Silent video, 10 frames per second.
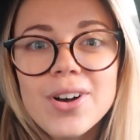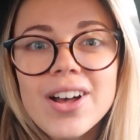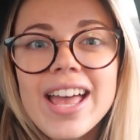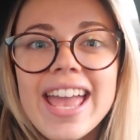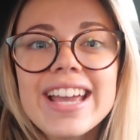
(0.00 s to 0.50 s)

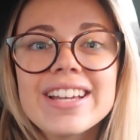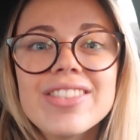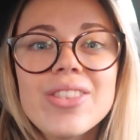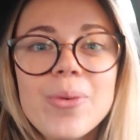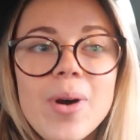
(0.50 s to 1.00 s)

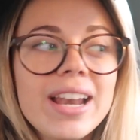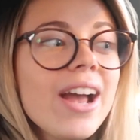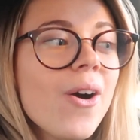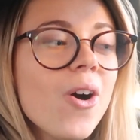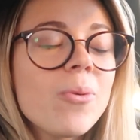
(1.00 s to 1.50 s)
and the one
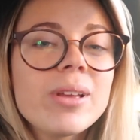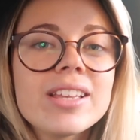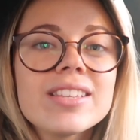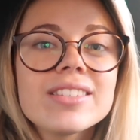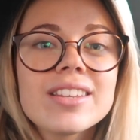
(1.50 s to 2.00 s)
at home
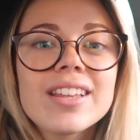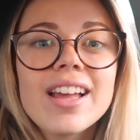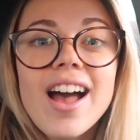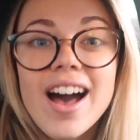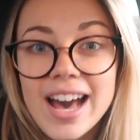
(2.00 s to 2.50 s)
is
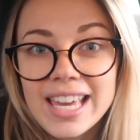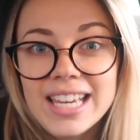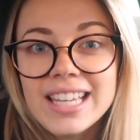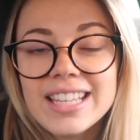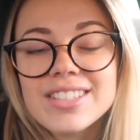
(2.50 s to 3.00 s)
a hike.